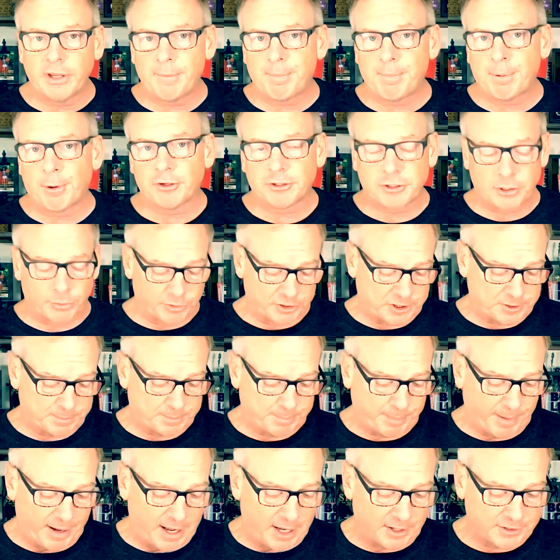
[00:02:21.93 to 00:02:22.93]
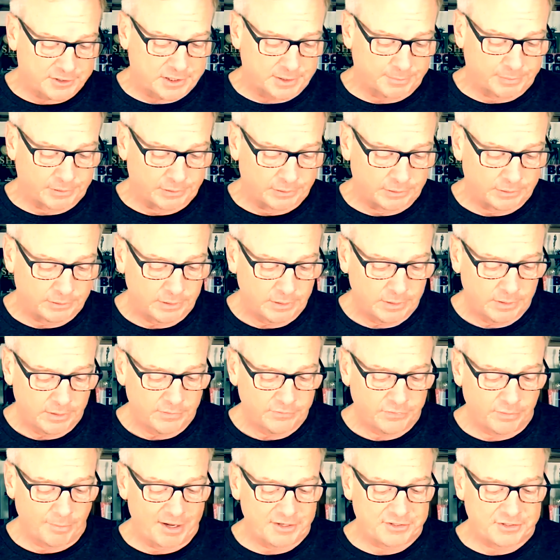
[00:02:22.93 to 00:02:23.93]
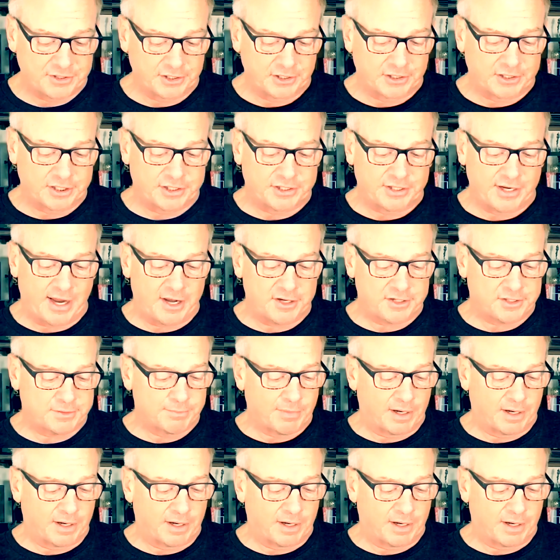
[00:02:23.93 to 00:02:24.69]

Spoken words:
person responsible for my success,